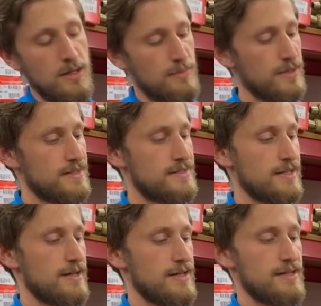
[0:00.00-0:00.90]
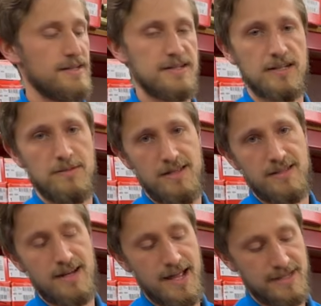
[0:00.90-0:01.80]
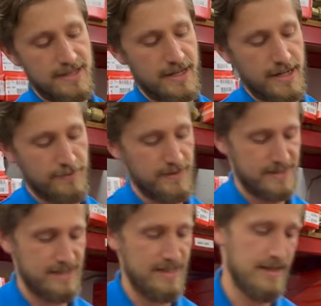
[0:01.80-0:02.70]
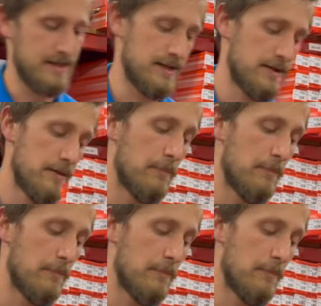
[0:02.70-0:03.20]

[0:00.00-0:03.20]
but it is going to mean that it has that FSD in it.